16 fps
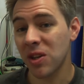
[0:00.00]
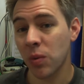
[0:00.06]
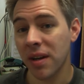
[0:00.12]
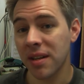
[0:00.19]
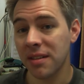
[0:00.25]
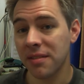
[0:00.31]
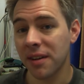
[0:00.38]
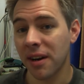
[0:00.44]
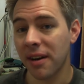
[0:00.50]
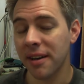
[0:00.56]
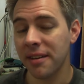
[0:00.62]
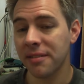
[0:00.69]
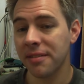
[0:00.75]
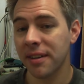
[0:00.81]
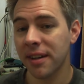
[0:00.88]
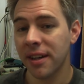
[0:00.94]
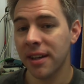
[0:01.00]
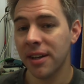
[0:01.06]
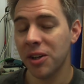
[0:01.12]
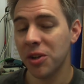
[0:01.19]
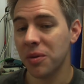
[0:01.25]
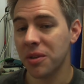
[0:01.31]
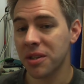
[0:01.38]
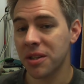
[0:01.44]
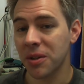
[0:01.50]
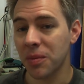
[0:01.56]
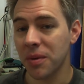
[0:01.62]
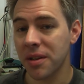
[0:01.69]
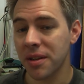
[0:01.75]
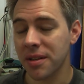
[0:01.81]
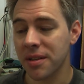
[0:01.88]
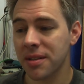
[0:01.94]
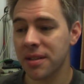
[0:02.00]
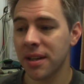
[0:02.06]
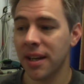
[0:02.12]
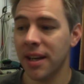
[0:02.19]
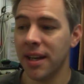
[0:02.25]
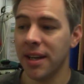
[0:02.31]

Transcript: 25 who are still with us.